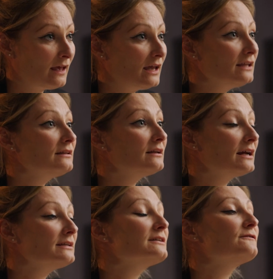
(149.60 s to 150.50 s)
In the
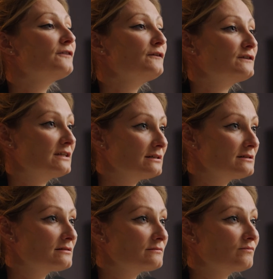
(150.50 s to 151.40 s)

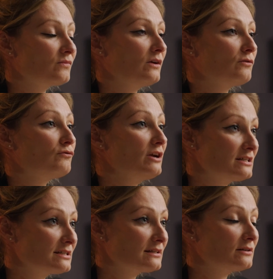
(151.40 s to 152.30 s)
1950s,
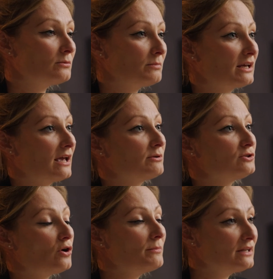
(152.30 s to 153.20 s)
risk became a
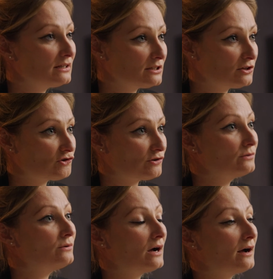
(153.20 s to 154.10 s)
dominant
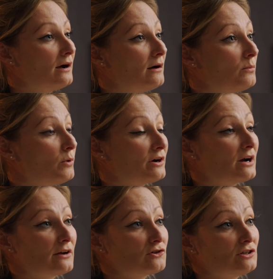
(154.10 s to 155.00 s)
issue where
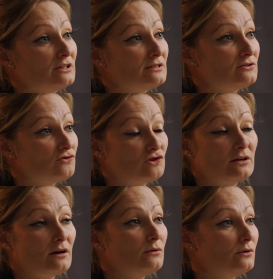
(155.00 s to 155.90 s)
actually
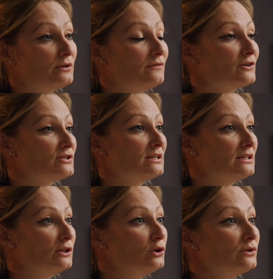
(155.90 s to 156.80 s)
Chicago University
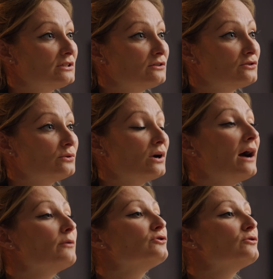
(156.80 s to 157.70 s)
looked into
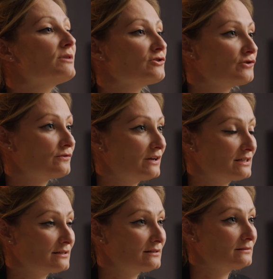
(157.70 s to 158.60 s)
how do you measure risk.